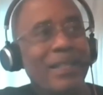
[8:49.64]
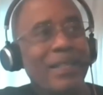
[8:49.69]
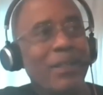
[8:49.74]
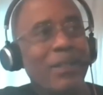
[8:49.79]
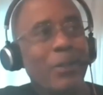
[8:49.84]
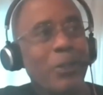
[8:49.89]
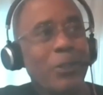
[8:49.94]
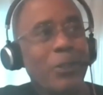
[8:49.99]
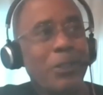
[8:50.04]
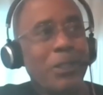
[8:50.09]

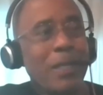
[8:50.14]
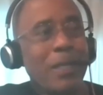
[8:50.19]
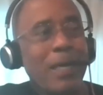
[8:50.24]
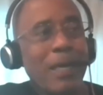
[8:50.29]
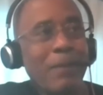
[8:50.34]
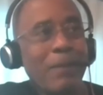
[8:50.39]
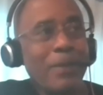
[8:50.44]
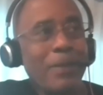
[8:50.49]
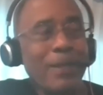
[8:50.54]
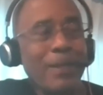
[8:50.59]
good
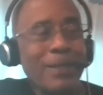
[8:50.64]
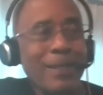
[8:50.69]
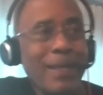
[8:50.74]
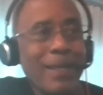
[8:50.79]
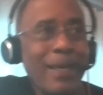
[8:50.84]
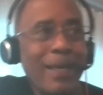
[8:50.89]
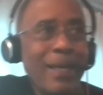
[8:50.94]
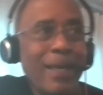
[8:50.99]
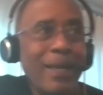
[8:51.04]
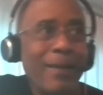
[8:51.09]
job because
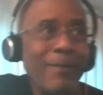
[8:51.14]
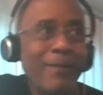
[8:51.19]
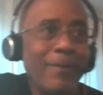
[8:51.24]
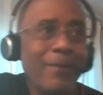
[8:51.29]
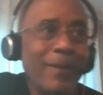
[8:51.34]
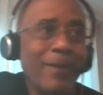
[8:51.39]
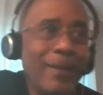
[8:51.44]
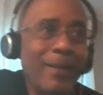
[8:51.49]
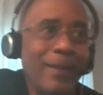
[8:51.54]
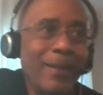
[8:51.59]
I
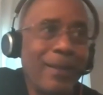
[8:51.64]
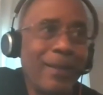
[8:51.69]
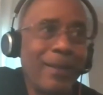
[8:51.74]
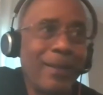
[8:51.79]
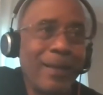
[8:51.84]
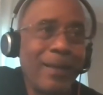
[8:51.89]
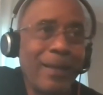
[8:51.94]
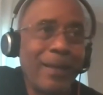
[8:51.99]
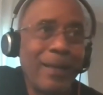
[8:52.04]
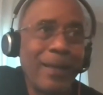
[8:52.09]

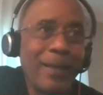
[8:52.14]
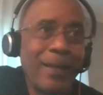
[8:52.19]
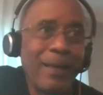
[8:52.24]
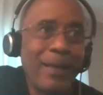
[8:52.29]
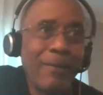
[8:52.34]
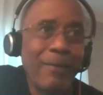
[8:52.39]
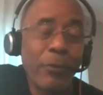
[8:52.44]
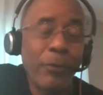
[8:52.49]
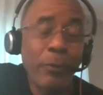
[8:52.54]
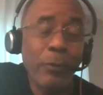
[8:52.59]

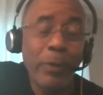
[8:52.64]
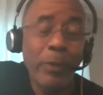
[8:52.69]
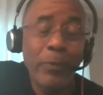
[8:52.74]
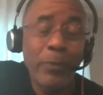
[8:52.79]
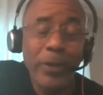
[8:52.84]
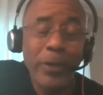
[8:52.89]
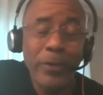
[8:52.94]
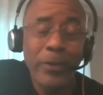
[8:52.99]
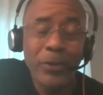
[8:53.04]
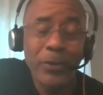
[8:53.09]
have 3
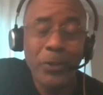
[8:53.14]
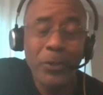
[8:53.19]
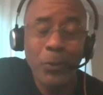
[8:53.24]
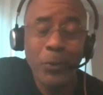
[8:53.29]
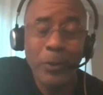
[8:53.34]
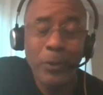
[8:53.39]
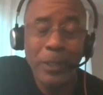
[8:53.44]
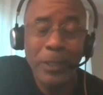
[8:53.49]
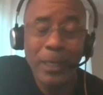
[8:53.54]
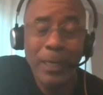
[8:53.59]
brothers who
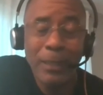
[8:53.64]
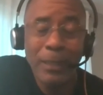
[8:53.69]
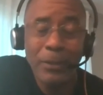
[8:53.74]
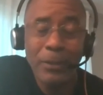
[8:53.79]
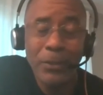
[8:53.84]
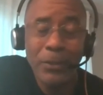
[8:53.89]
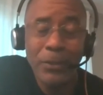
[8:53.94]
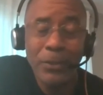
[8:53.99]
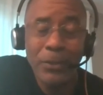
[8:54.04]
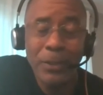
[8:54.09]
are
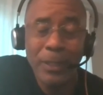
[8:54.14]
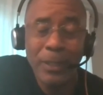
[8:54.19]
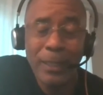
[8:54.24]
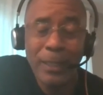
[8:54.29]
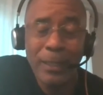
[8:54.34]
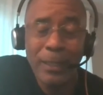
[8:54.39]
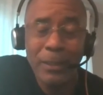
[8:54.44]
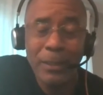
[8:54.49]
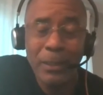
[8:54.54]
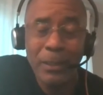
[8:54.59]
doctors. I
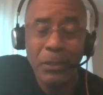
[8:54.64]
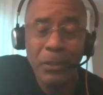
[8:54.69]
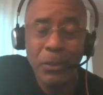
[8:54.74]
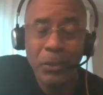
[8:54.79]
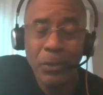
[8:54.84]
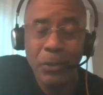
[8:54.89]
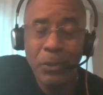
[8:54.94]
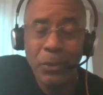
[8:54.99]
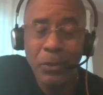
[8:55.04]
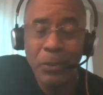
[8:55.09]
had
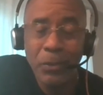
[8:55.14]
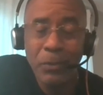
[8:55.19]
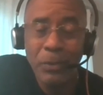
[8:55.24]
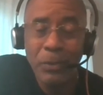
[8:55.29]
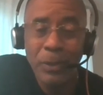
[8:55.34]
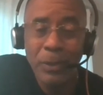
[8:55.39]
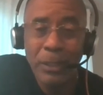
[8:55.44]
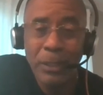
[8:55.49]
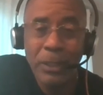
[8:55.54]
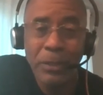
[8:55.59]

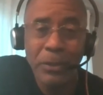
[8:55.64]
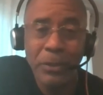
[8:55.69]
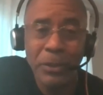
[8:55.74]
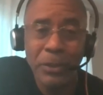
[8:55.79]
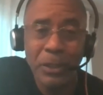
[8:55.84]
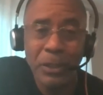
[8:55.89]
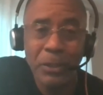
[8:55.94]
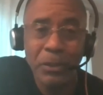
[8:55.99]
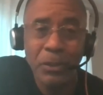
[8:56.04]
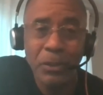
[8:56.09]
another
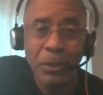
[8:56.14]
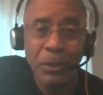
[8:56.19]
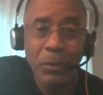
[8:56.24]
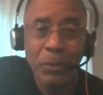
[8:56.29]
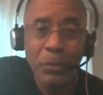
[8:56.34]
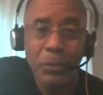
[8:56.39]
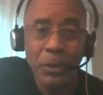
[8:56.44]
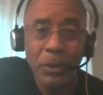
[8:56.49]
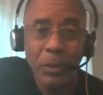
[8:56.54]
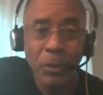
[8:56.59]
sister who
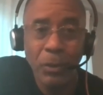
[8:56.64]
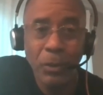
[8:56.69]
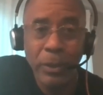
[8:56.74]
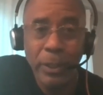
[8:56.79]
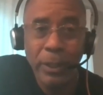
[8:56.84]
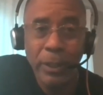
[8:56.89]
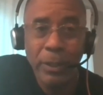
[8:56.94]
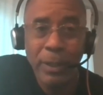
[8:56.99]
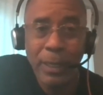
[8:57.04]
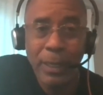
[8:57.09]
was a
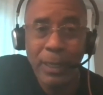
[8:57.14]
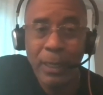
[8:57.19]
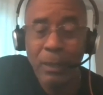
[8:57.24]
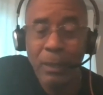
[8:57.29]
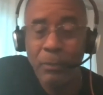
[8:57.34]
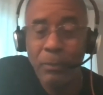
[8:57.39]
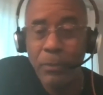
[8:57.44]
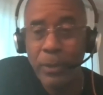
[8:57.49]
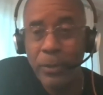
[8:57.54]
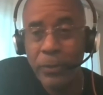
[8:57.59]
lawyer. I got a
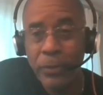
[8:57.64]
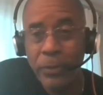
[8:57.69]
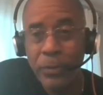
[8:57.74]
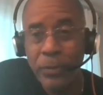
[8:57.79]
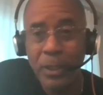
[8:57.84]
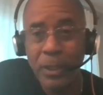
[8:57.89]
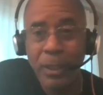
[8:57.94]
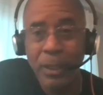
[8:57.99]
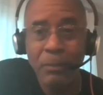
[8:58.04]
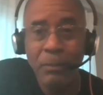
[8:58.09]
brother who's
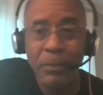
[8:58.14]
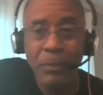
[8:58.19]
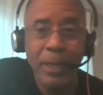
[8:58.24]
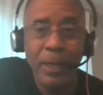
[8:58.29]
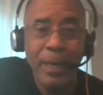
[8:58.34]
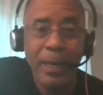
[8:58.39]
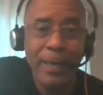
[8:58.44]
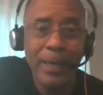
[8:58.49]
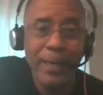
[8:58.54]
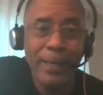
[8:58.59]
an
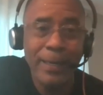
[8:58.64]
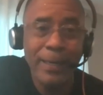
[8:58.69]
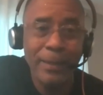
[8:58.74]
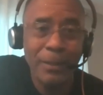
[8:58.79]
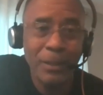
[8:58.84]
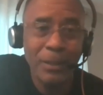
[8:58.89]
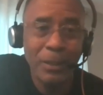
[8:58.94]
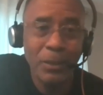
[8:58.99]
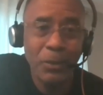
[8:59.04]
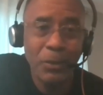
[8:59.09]
MBA, a
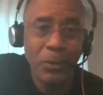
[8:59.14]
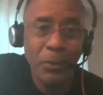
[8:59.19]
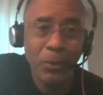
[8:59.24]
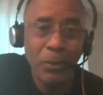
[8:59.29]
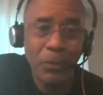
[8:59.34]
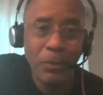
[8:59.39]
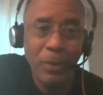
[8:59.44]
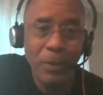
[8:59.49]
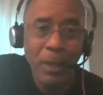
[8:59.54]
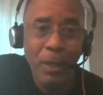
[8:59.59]
sister
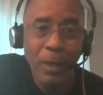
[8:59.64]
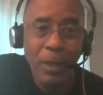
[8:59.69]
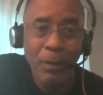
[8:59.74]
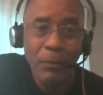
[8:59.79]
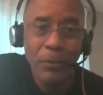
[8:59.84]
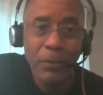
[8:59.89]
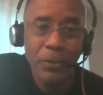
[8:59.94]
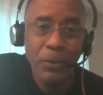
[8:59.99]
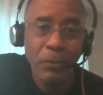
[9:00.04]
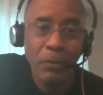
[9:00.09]
who
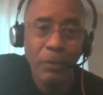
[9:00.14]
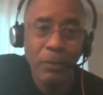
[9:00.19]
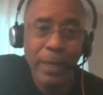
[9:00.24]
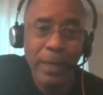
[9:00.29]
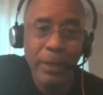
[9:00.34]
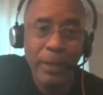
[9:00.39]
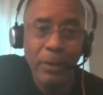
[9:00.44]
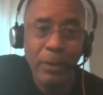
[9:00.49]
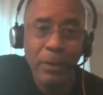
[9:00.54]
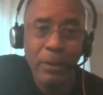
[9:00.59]
was a
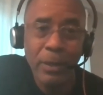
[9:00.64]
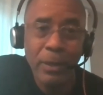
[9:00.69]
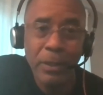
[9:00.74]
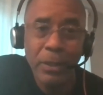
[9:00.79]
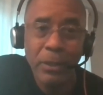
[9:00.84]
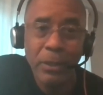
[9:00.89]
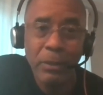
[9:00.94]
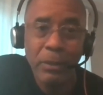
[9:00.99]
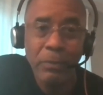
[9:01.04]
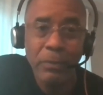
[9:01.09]
writer,
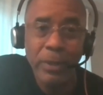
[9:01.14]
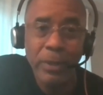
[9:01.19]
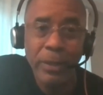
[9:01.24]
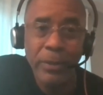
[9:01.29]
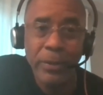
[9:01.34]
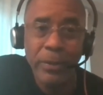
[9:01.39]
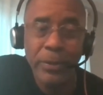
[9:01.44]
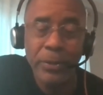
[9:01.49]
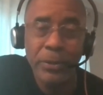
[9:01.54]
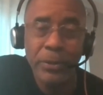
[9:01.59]
another
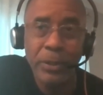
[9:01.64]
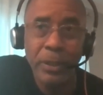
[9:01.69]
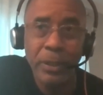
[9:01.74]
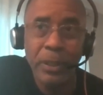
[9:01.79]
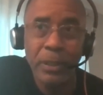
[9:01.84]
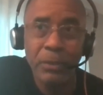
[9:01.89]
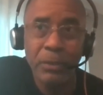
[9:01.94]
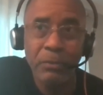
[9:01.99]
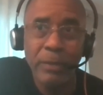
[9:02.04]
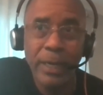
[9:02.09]
brother who
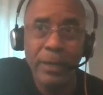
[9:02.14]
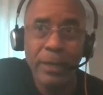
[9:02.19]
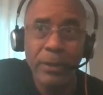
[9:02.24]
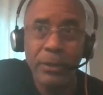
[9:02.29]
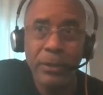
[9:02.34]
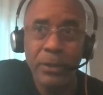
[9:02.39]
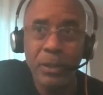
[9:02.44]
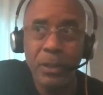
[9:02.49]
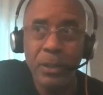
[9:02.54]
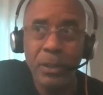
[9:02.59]
does records